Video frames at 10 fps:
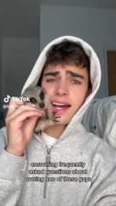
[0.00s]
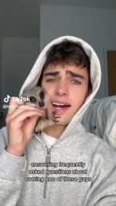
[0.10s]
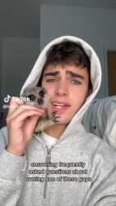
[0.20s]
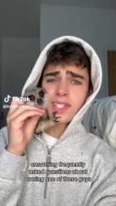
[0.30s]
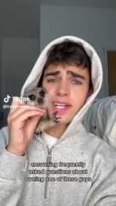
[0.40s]

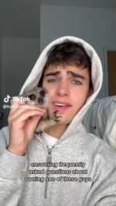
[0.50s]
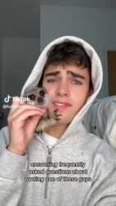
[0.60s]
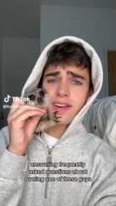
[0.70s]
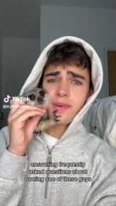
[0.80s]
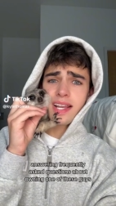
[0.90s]
Answering
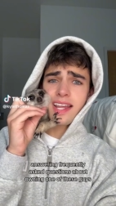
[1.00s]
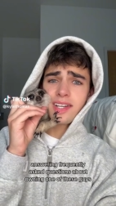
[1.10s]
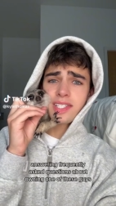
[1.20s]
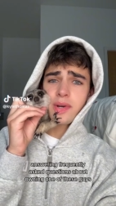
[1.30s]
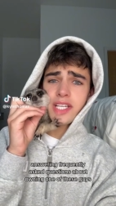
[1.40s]
frequently
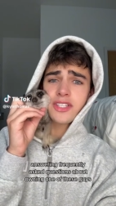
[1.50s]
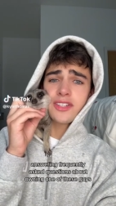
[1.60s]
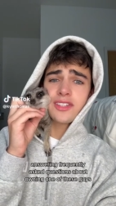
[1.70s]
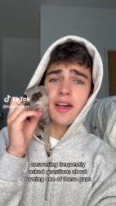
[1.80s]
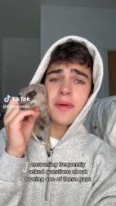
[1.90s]
asked
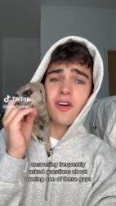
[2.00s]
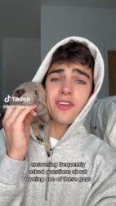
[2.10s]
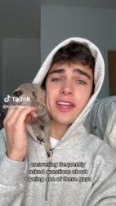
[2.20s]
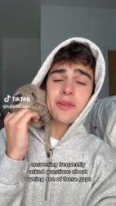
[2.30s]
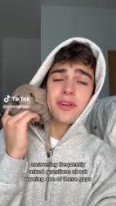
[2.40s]
questions about
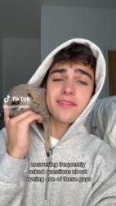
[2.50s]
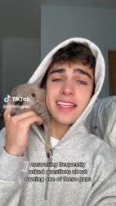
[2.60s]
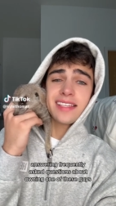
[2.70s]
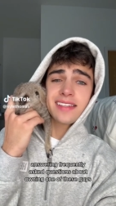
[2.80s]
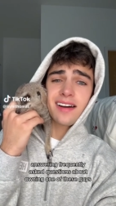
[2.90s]
owning one of
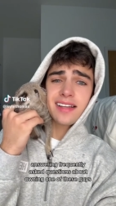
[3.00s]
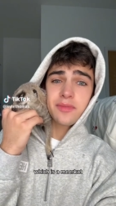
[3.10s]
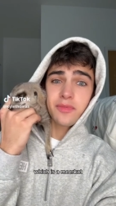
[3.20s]
these guys,